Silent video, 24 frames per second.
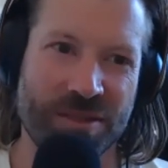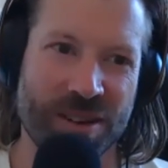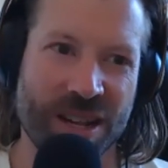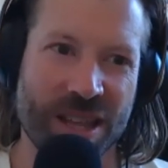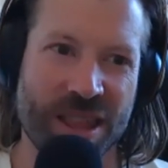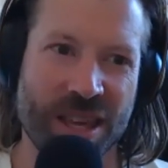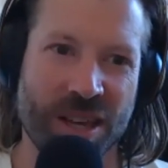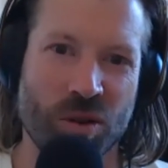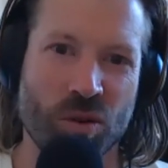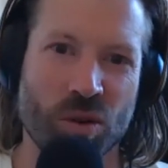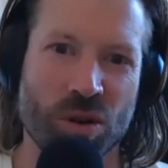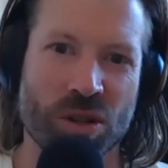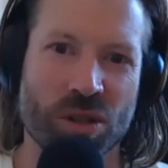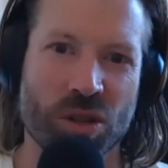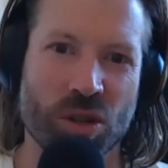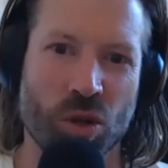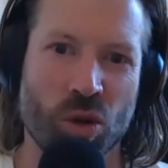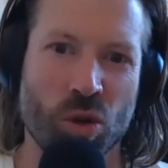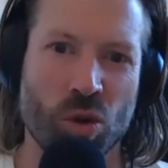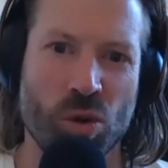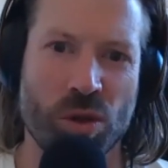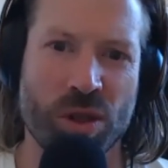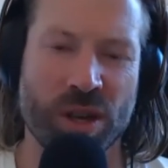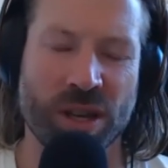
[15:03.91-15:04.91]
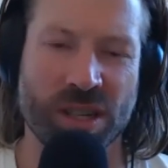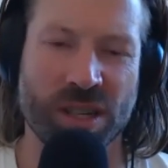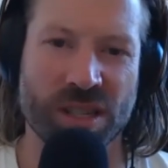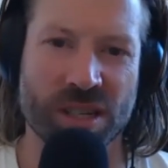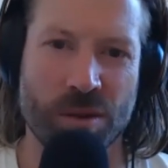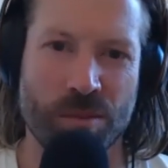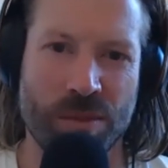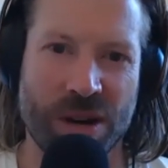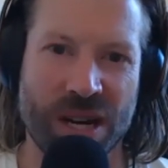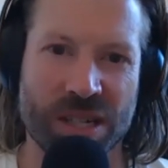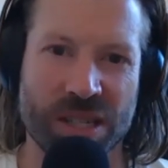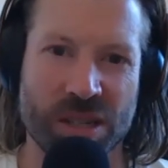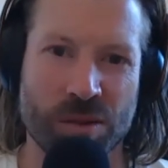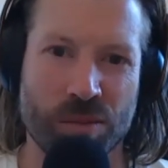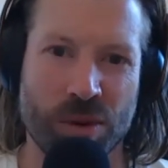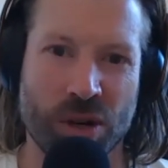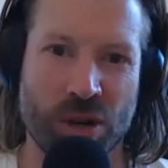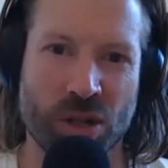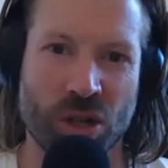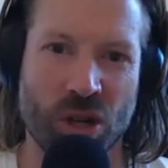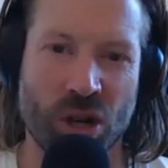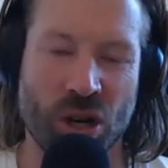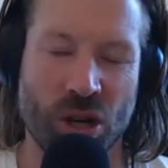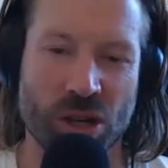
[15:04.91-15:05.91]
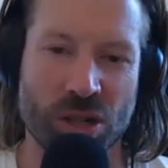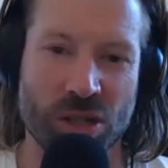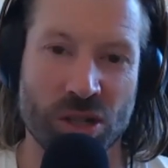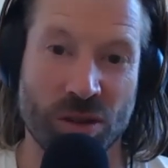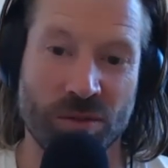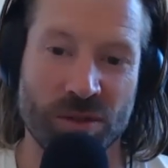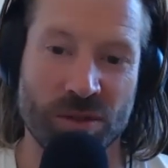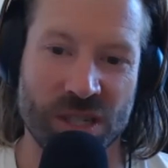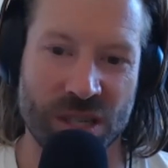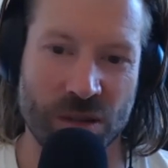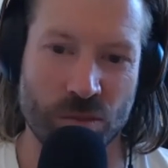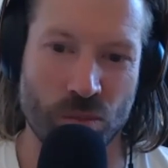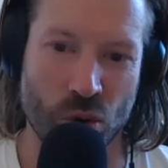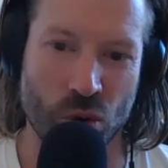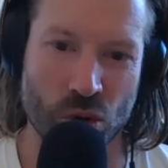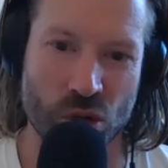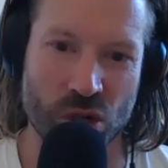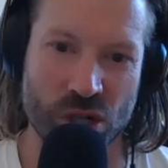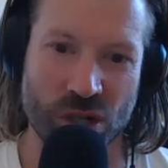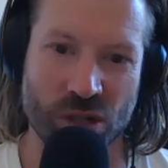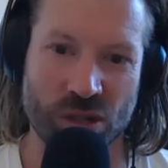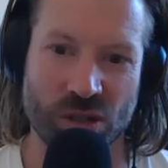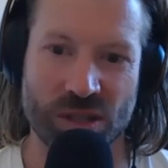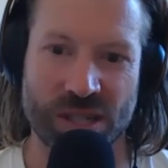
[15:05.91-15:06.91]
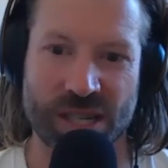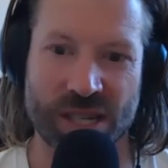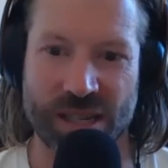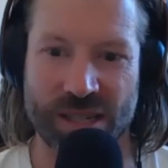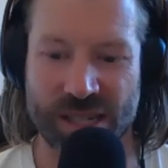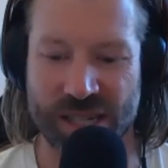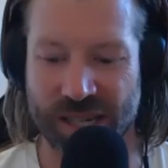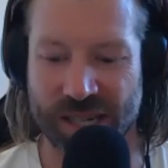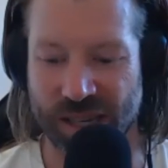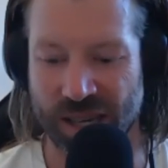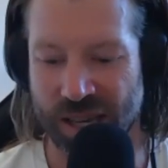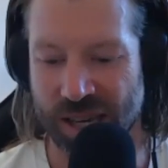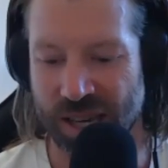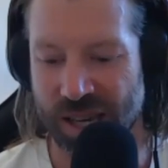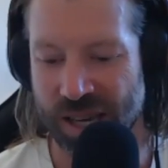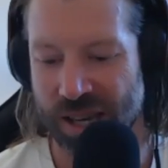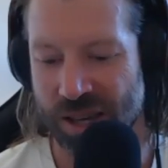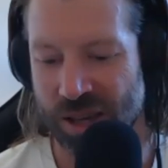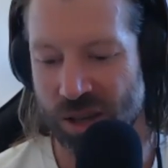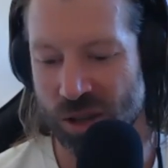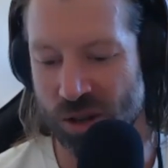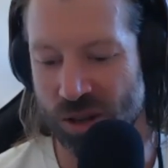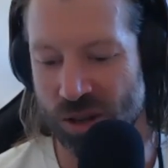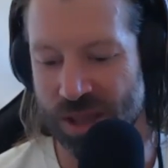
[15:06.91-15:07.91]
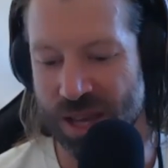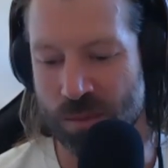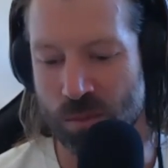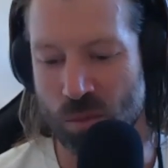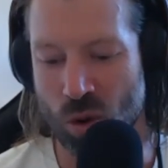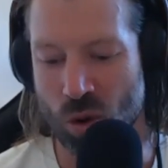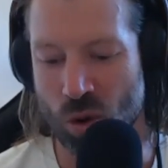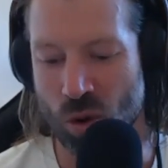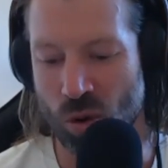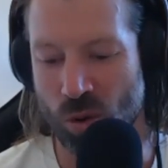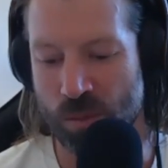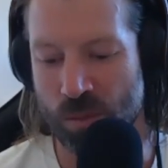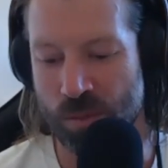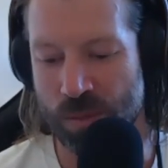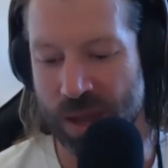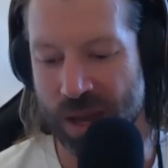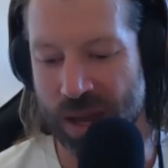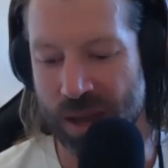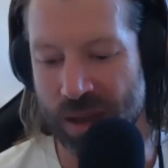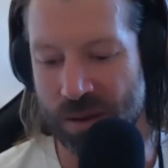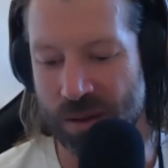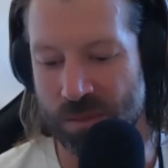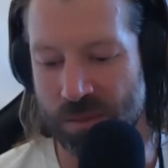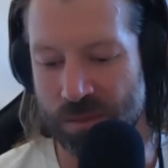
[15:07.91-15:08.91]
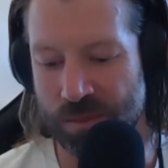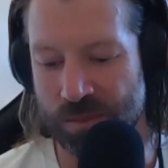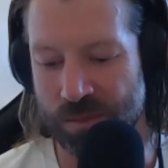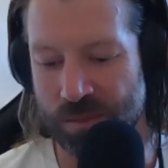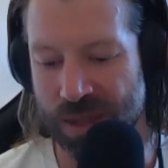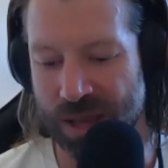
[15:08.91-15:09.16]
And I think one of the cool things about a podcast, obviously, Portugal sounds like you know they're more um,